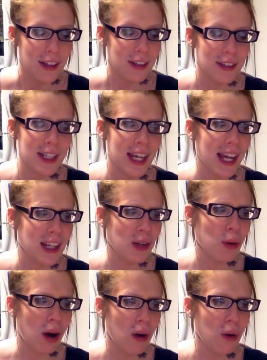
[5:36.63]
to get you
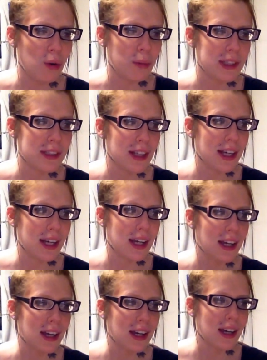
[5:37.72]
home? It's
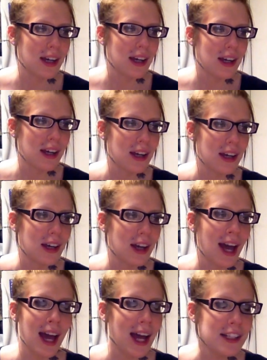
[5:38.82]
like,
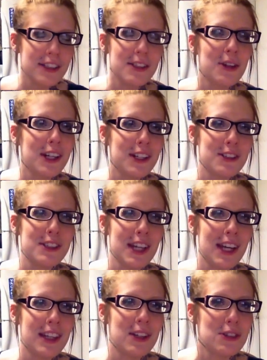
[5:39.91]
I just don't
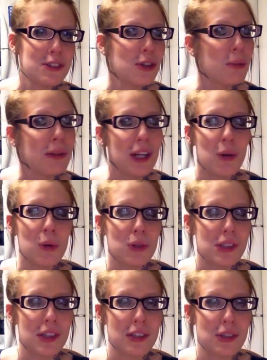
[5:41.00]
understand. There's so many
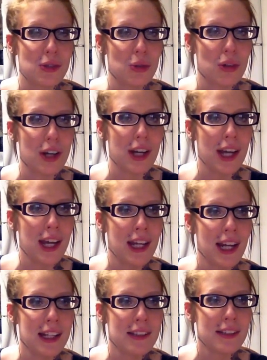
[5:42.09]
holes in this story, and
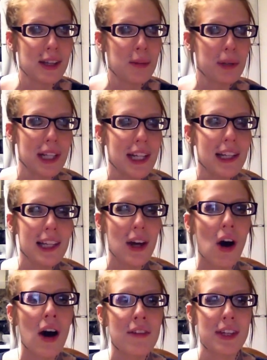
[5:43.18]
it's completely
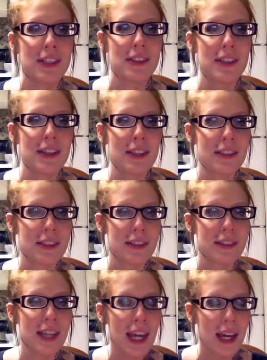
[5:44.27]
obvious that this is a
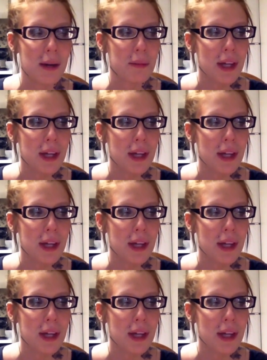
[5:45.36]
scam.